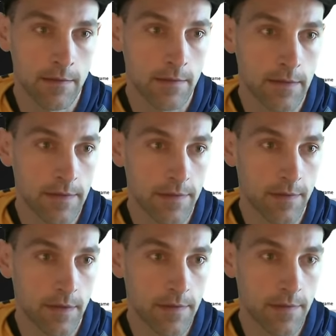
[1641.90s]
Let's
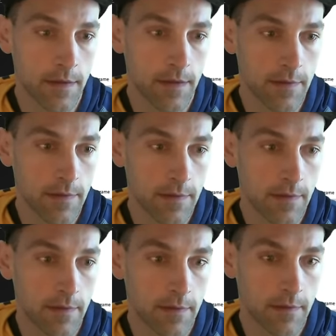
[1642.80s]
draw two cards.
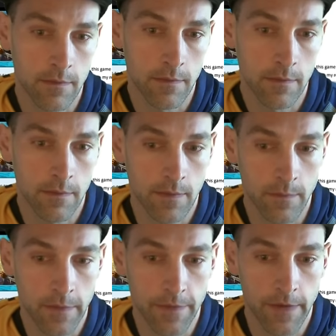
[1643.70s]

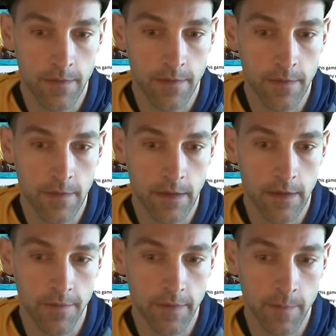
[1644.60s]
We found an
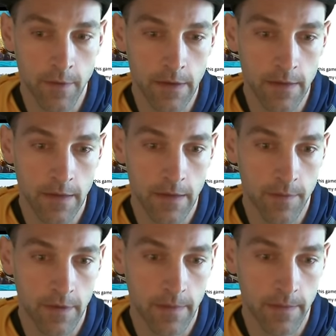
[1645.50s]
Ephemerate and a
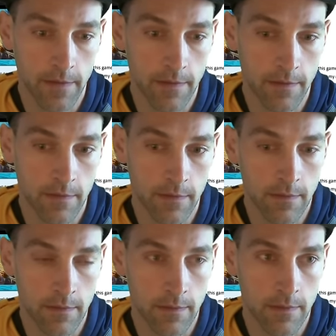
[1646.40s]
Prohibit.
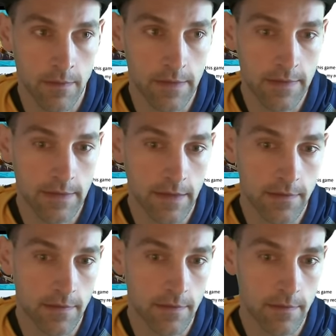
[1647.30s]
Let's
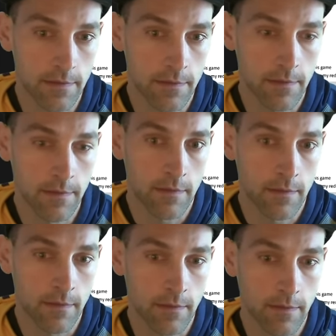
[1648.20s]
cycle,
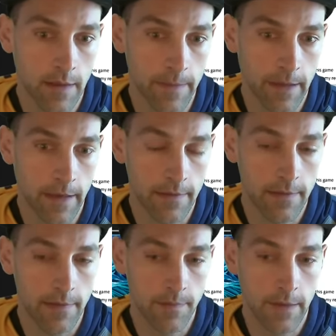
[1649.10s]
grab an
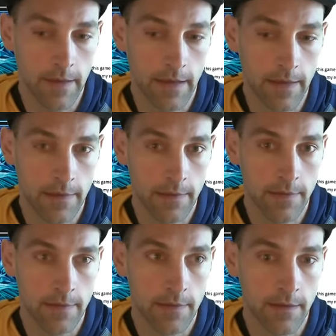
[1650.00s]
island, play the island,
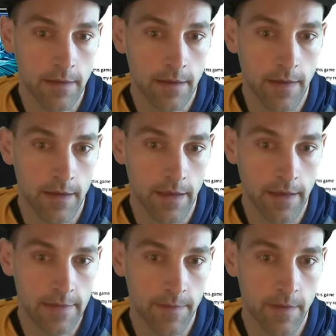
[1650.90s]
and then I
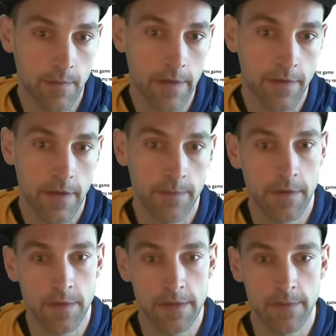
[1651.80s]
guess I'm going to wait for them to
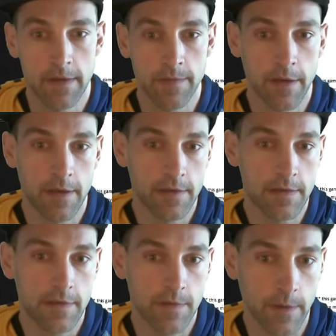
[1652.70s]
do something, but I'll
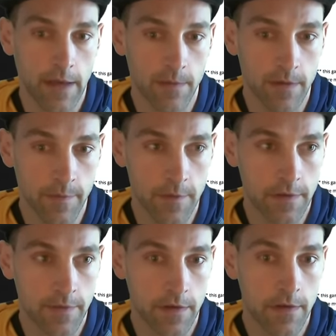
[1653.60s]
just swing out with the
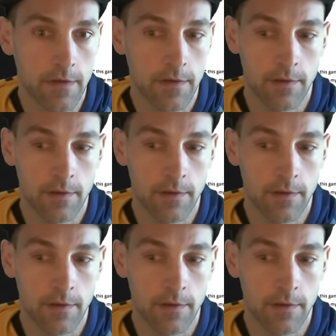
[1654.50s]
Mulldrifter.